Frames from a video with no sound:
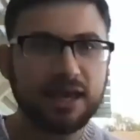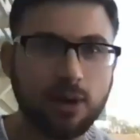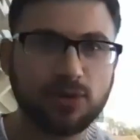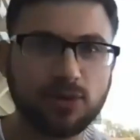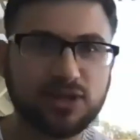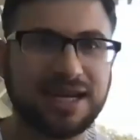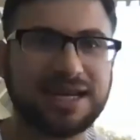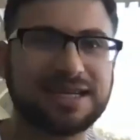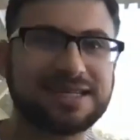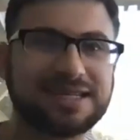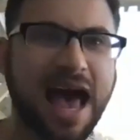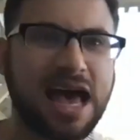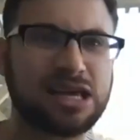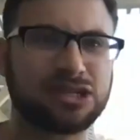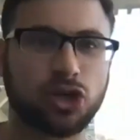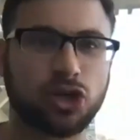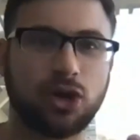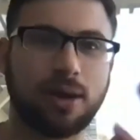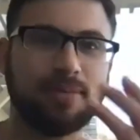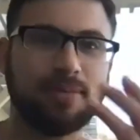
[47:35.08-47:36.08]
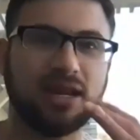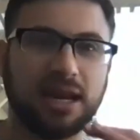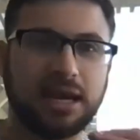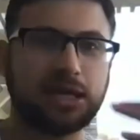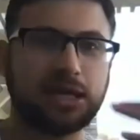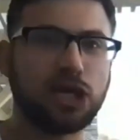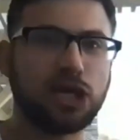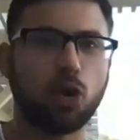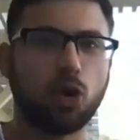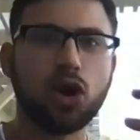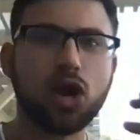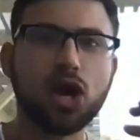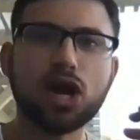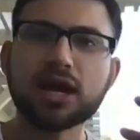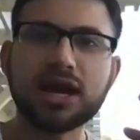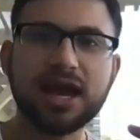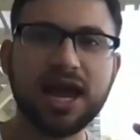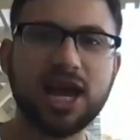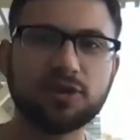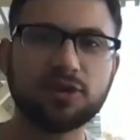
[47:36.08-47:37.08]
It was a disaster. I mean,
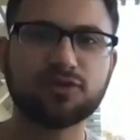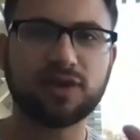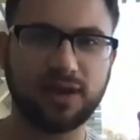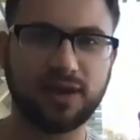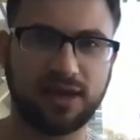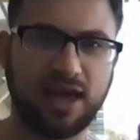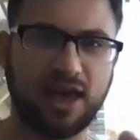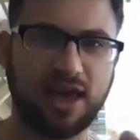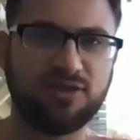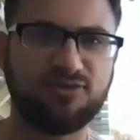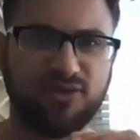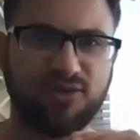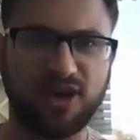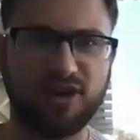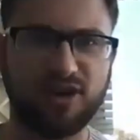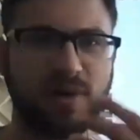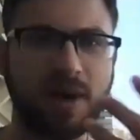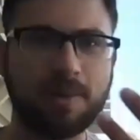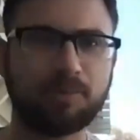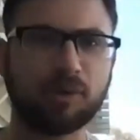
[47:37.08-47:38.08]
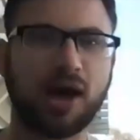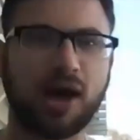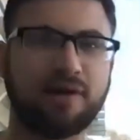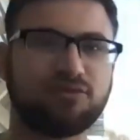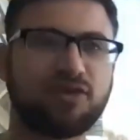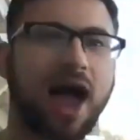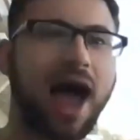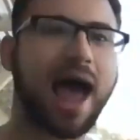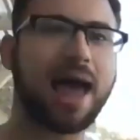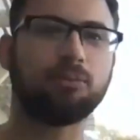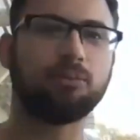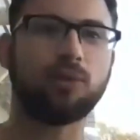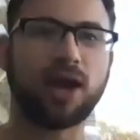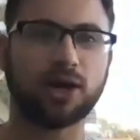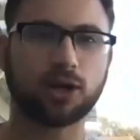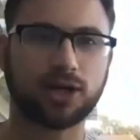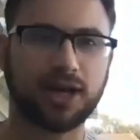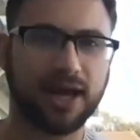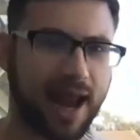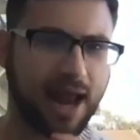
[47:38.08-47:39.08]
if people have time
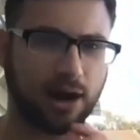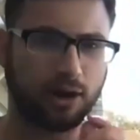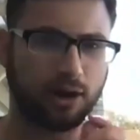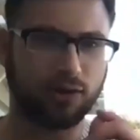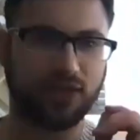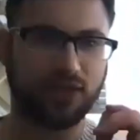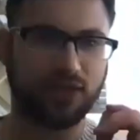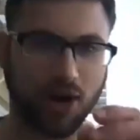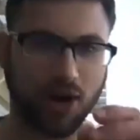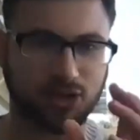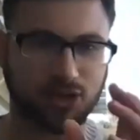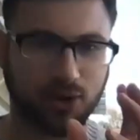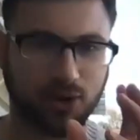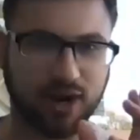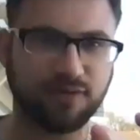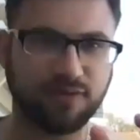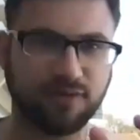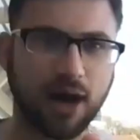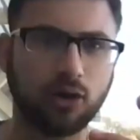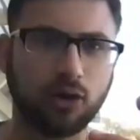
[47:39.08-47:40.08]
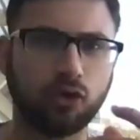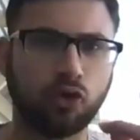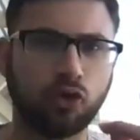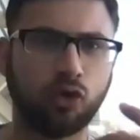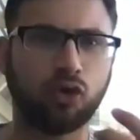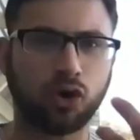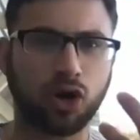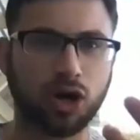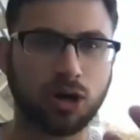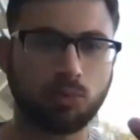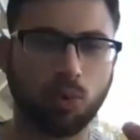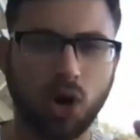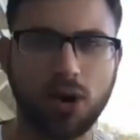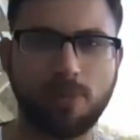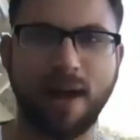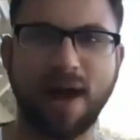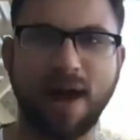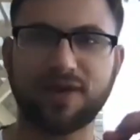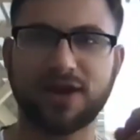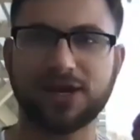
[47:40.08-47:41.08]
later today, or they want to sort of learn more
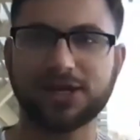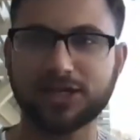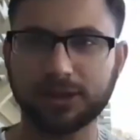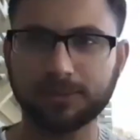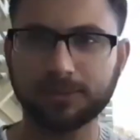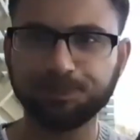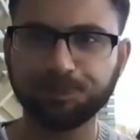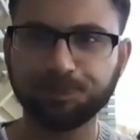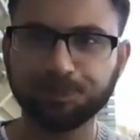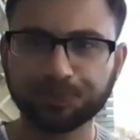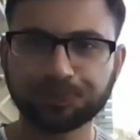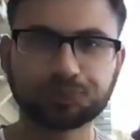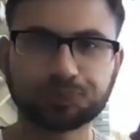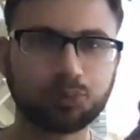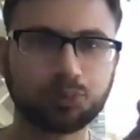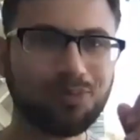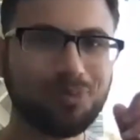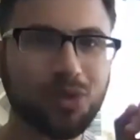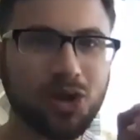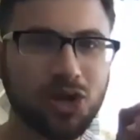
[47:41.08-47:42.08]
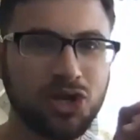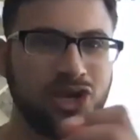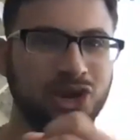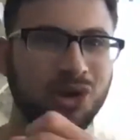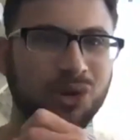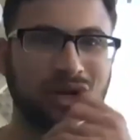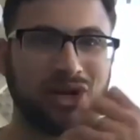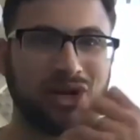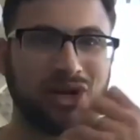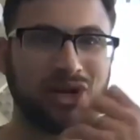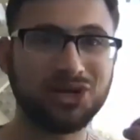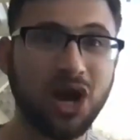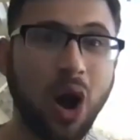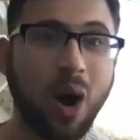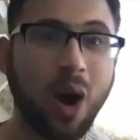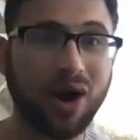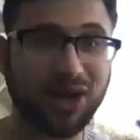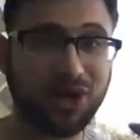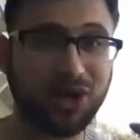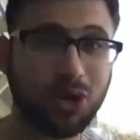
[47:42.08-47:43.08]
about this, you can
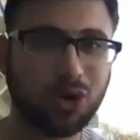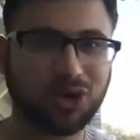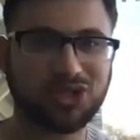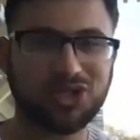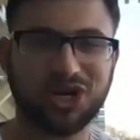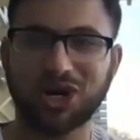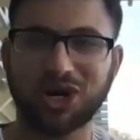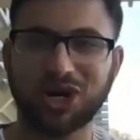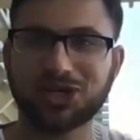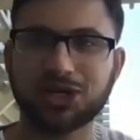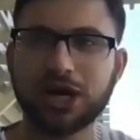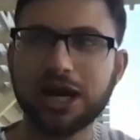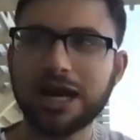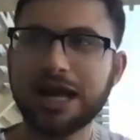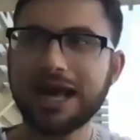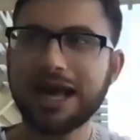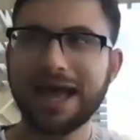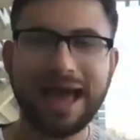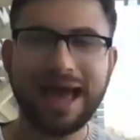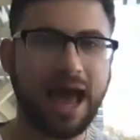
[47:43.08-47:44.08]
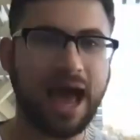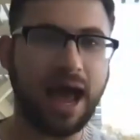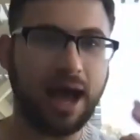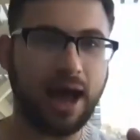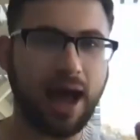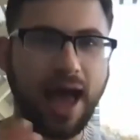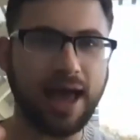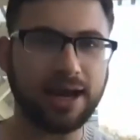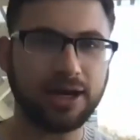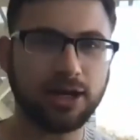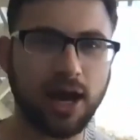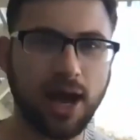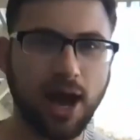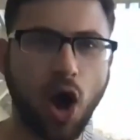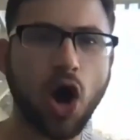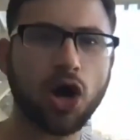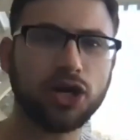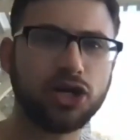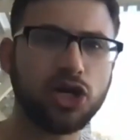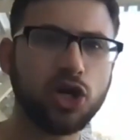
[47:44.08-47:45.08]
go on a Google search and
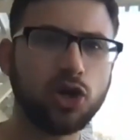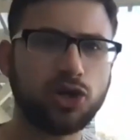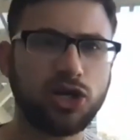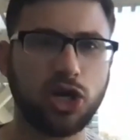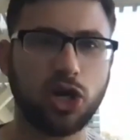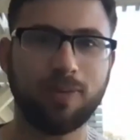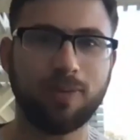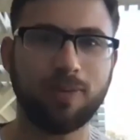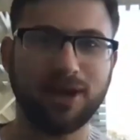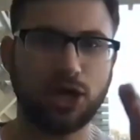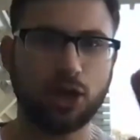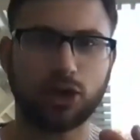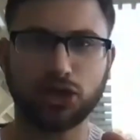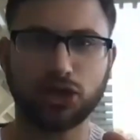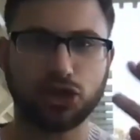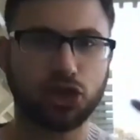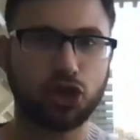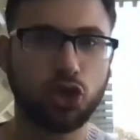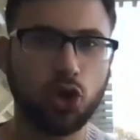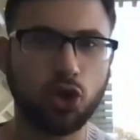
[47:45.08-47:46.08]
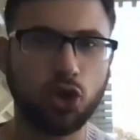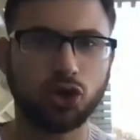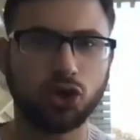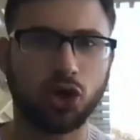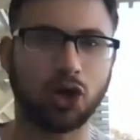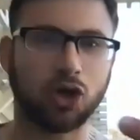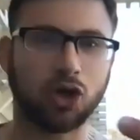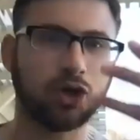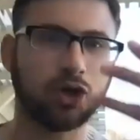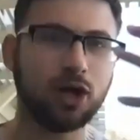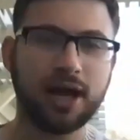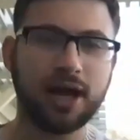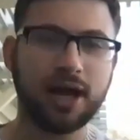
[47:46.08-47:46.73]
on YouTube, and you can just Google